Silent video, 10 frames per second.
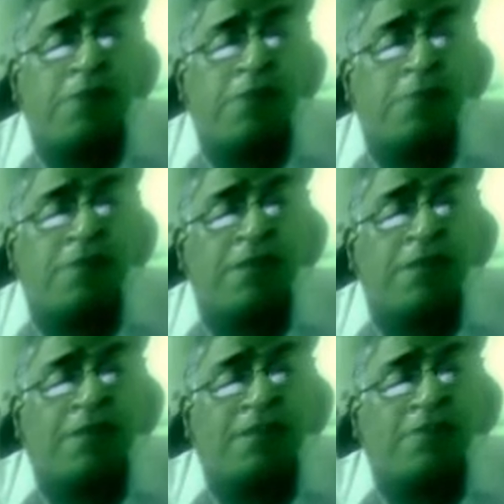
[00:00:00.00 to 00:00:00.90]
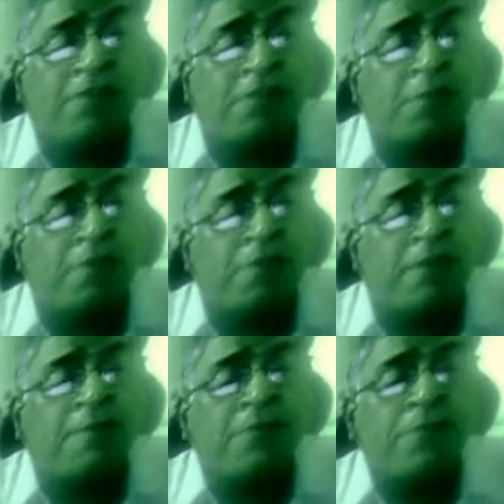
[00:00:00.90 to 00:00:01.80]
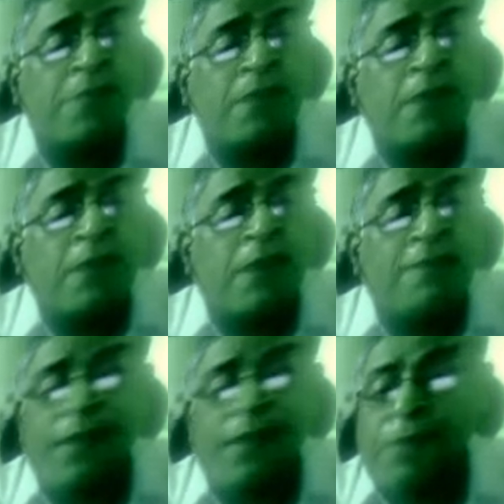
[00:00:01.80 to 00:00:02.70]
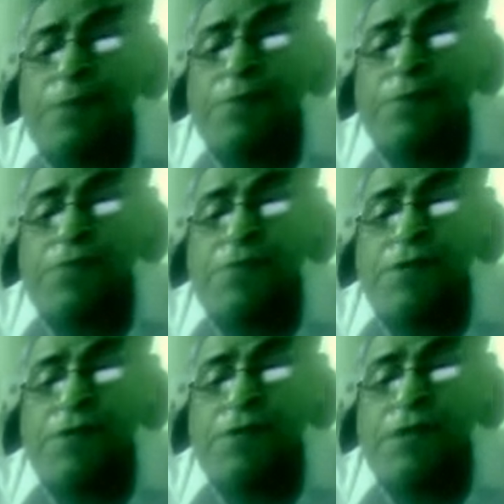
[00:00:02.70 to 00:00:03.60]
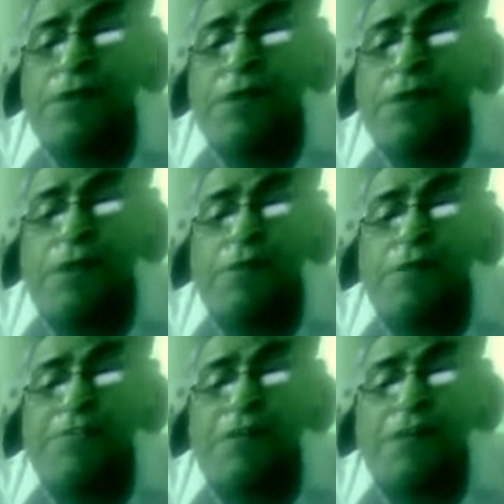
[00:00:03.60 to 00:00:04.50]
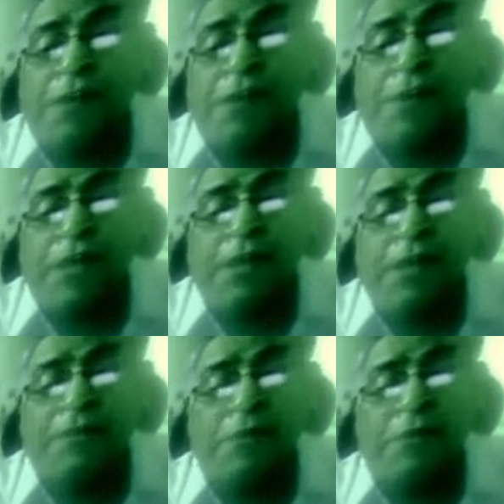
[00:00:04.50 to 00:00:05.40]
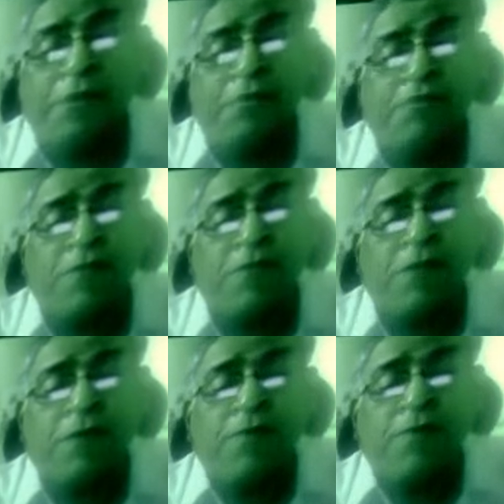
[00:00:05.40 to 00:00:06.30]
BC and 6,000 BC. Initially, payment for the work done was salt and materials produced, food